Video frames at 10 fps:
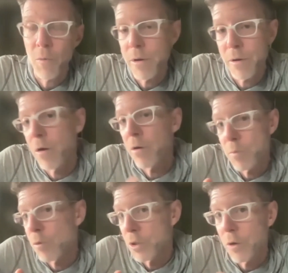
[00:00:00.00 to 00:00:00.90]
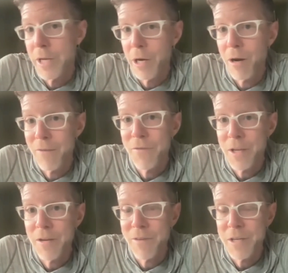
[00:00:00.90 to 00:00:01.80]
we're choking off
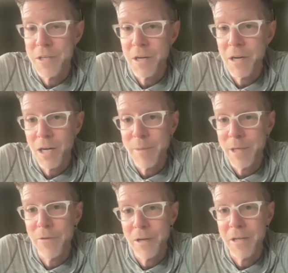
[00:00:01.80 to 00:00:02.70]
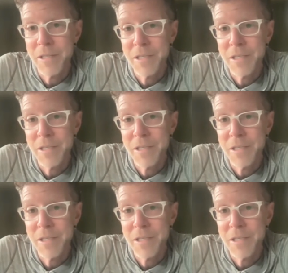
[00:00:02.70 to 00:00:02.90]
the innovation economy in the United